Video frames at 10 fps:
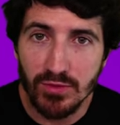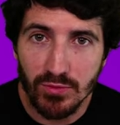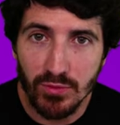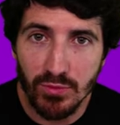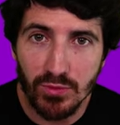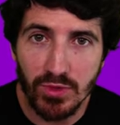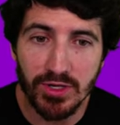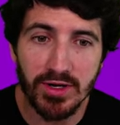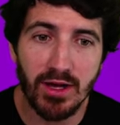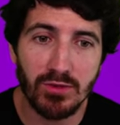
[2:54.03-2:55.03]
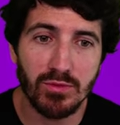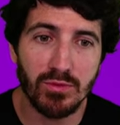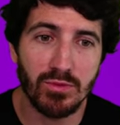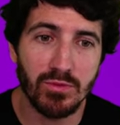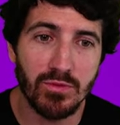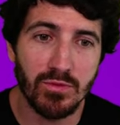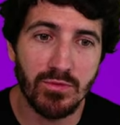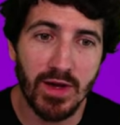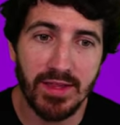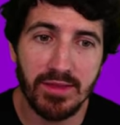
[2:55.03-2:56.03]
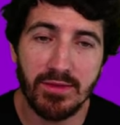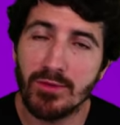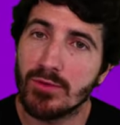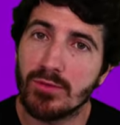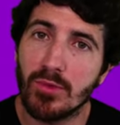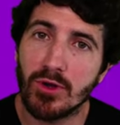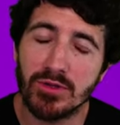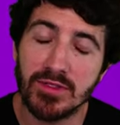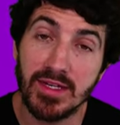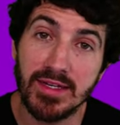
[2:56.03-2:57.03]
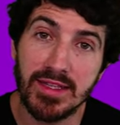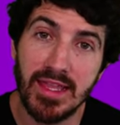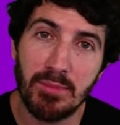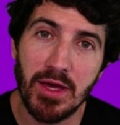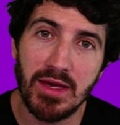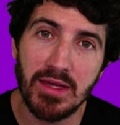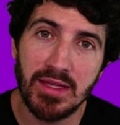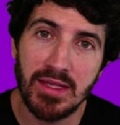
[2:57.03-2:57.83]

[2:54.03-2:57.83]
to learn how to fine tune models like Llama,